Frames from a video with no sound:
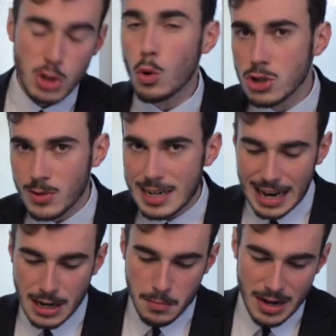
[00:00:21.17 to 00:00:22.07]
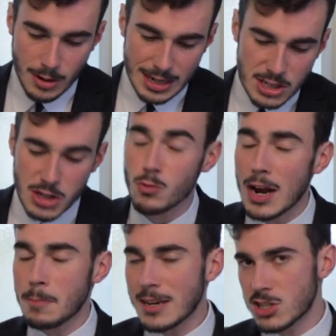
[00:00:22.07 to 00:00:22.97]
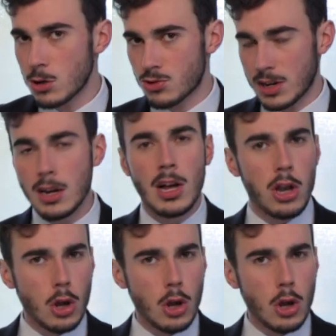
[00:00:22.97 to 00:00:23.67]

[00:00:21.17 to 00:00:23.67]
torturing Latin Americans, and raping children